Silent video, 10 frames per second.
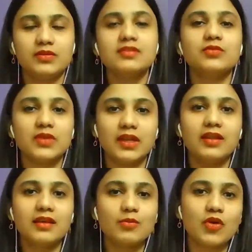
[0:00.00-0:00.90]
just
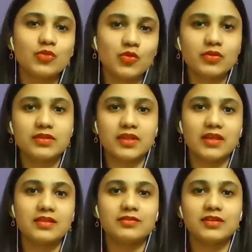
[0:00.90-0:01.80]
reading about those
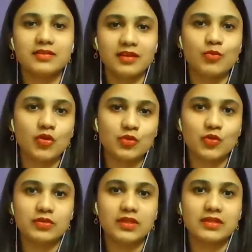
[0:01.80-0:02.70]
things, listening about
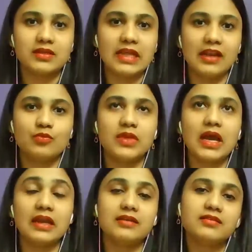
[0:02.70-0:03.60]
those things, it helped
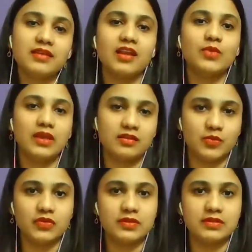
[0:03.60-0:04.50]
me understand my
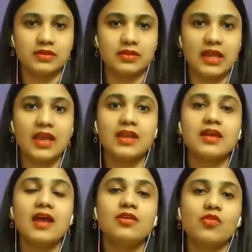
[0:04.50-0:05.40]
experiences. Like
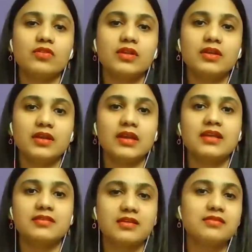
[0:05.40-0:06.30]
I'd already done
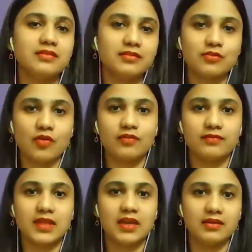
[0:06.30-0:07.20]
like 6 years
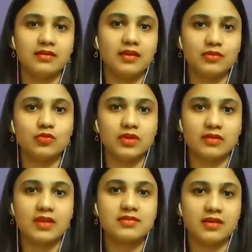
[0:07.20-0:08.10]
of that Ketu,
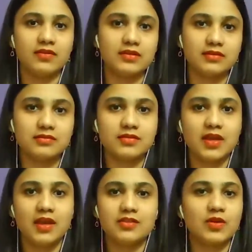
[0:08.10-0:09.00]
right? 7 years.
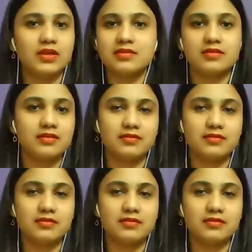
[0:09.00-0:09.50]
So I'd done